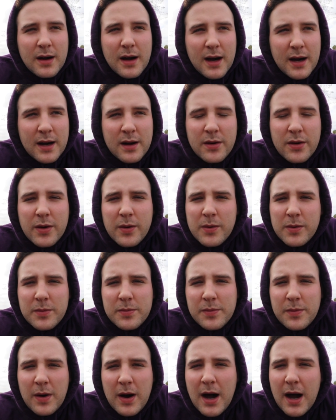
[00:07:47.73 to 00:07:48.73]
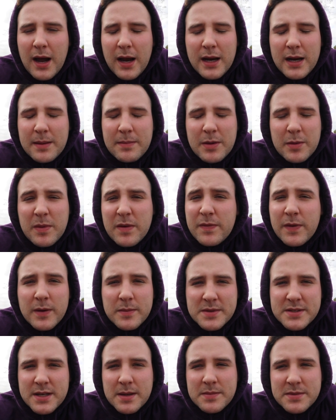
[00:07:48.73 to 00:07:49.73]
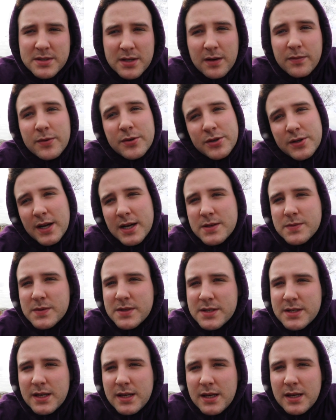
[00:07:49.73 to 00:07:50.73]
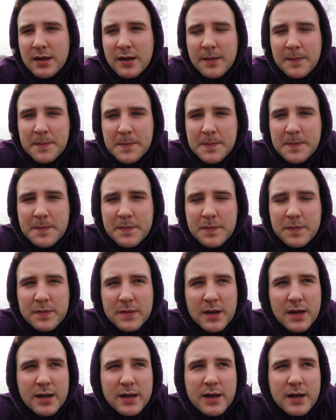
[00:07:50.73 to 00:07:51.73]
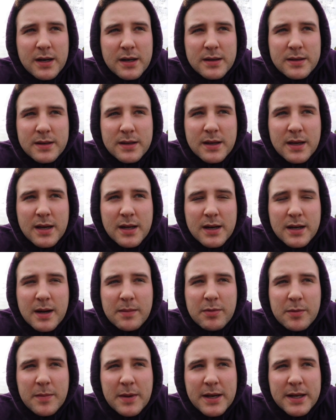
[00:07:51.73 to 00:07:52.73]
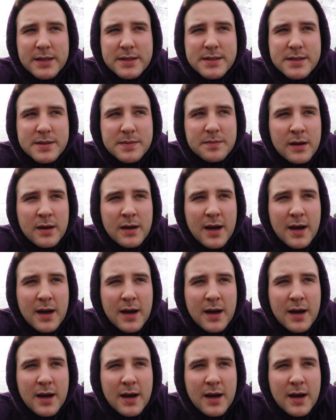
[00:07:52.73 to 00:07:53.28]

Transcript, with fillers: I don't know why. I mean, we filmed some stuff, which you guys will see in a, in a couple minutes.